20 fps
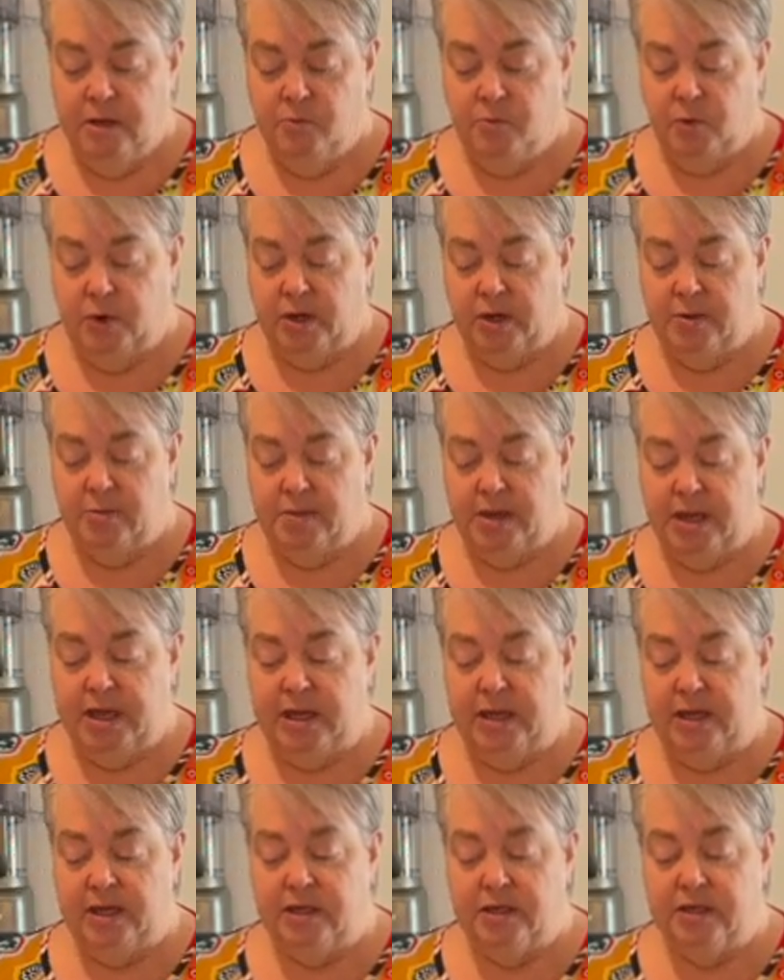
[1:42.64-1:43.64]
We're going to
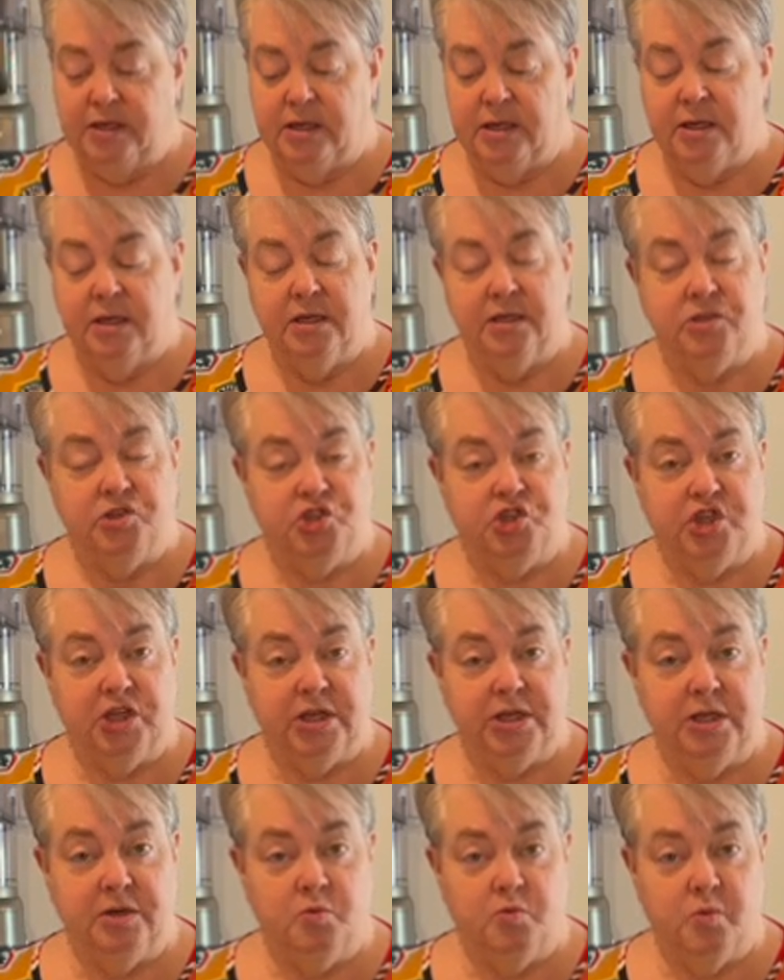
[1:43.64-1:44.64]
make
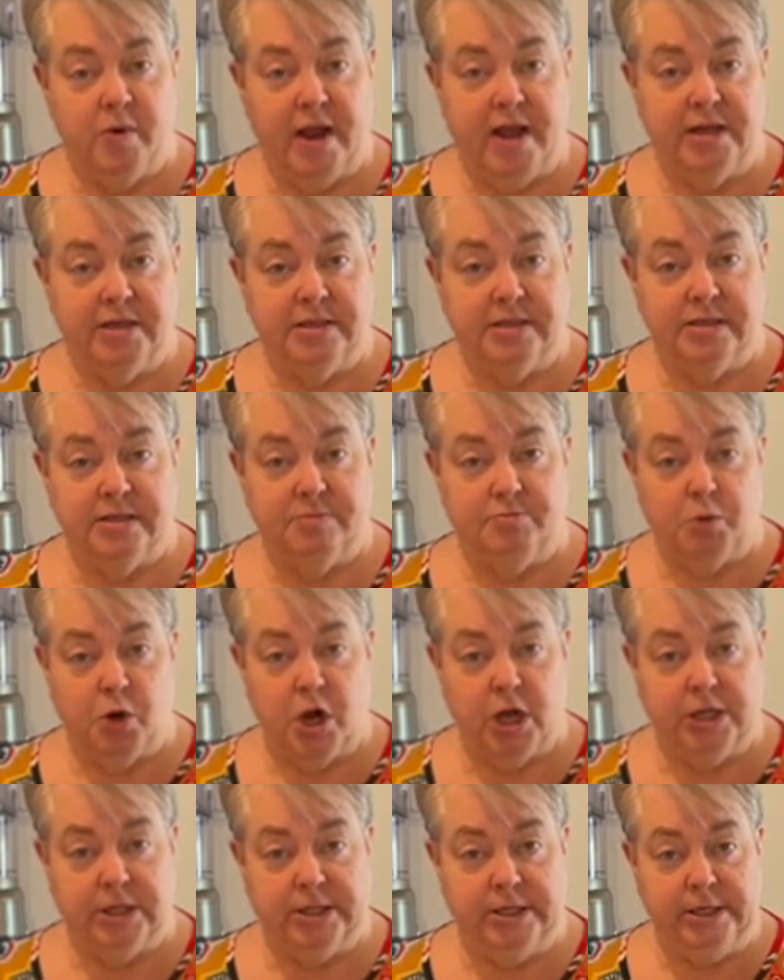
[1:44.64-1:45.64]
chicken, rice,
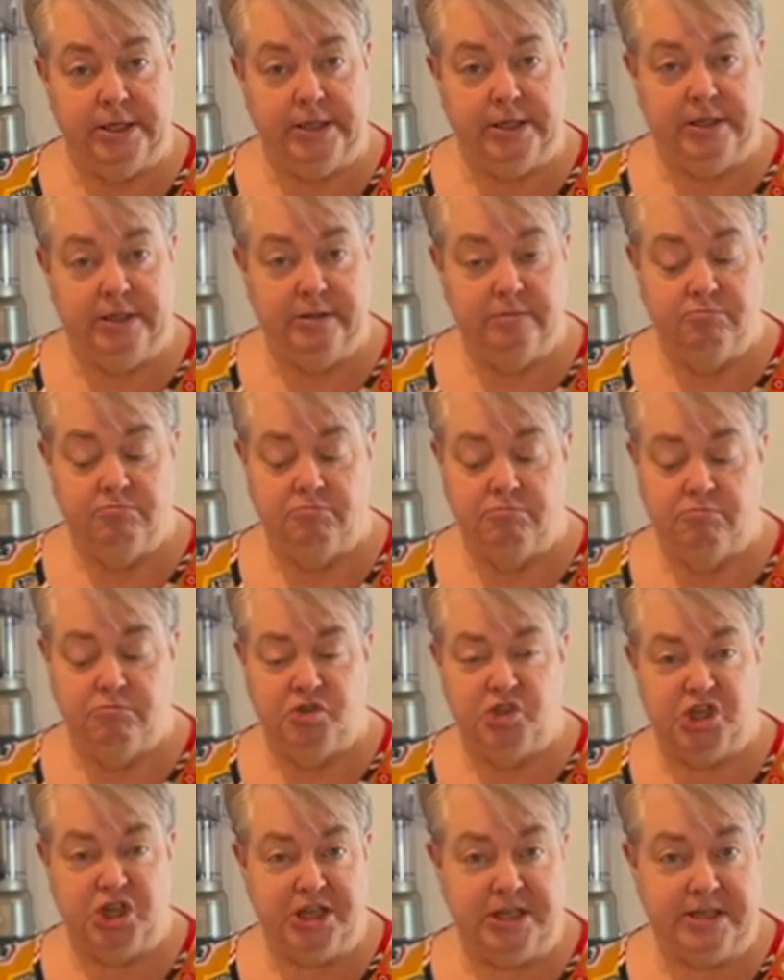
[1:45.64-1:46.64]
broccoli,
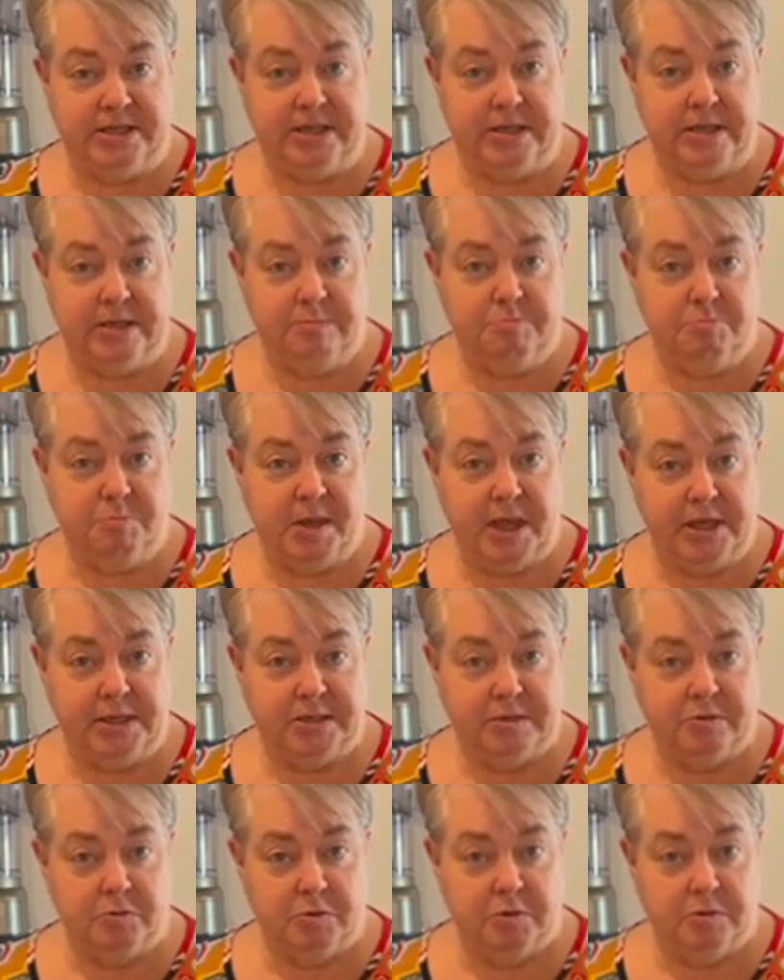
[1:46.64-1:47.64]
cheesy
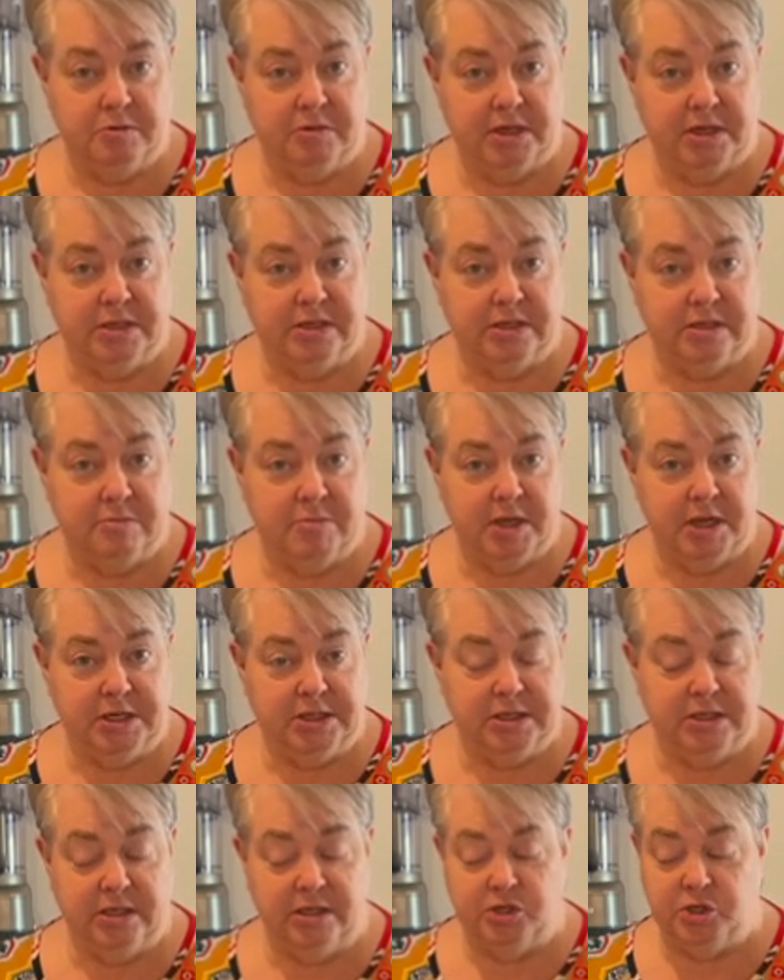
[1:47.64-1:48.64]
casserole thing is the main
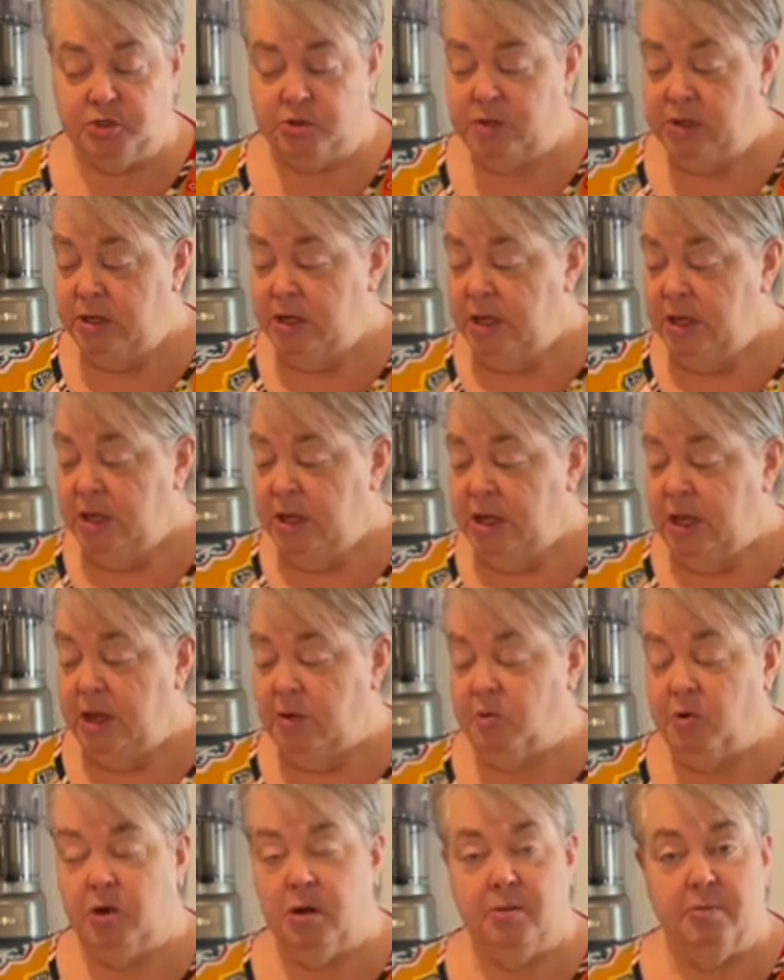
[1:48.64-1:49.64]
dish. And
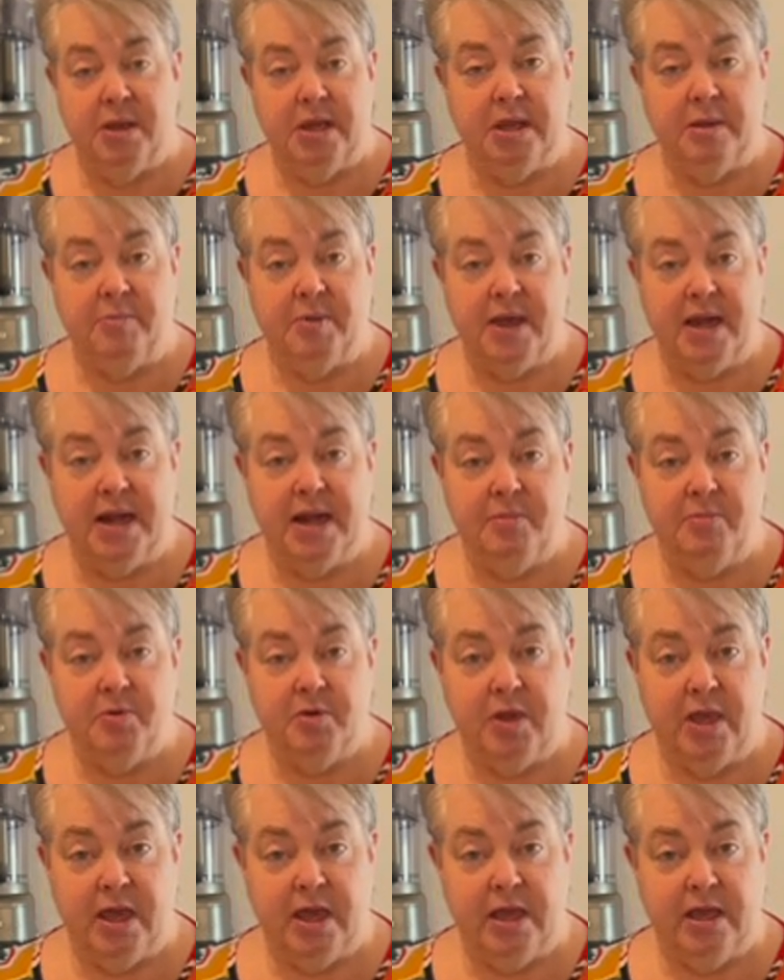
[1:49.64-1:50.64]
we're going to make a pineapple
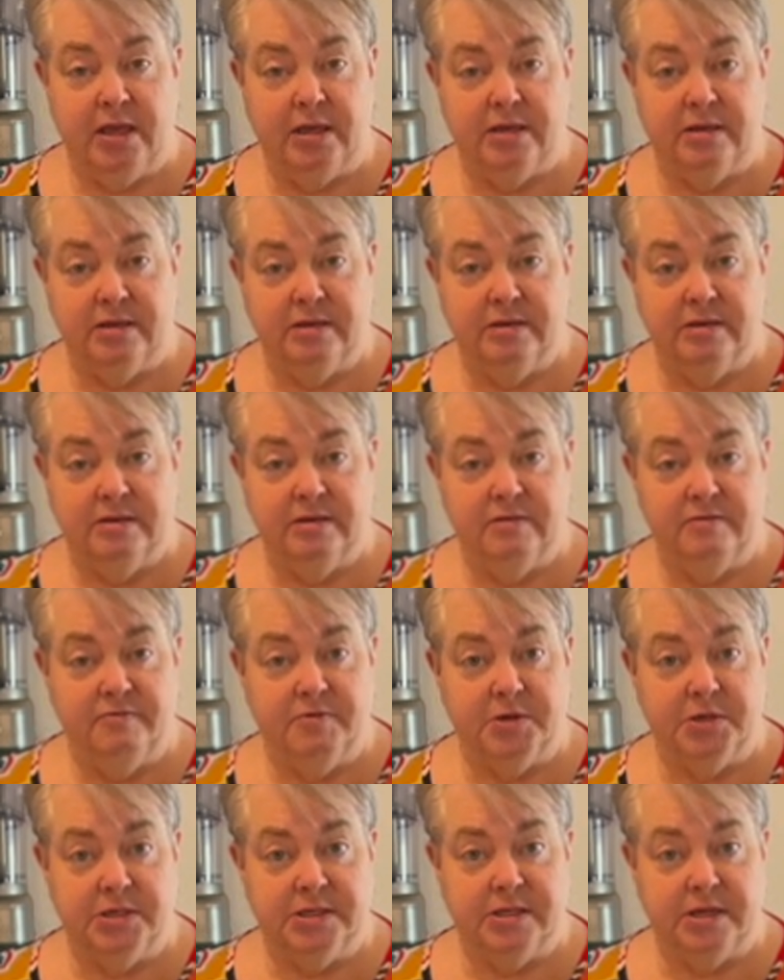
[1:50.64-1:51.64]
cake
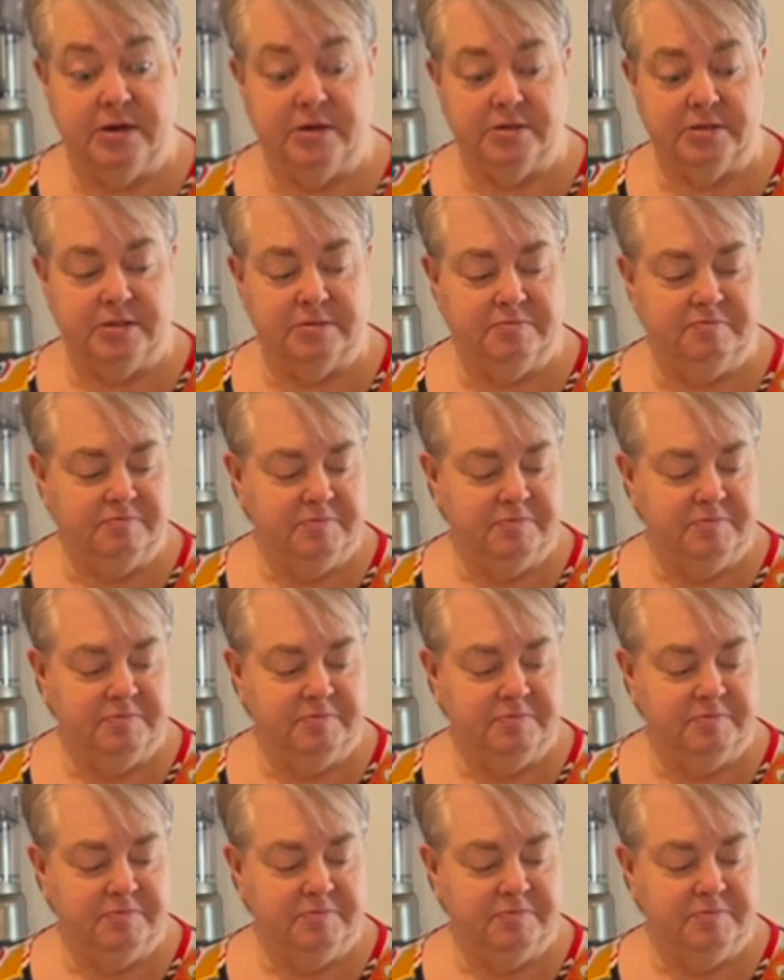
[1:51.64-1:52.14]
for dessert.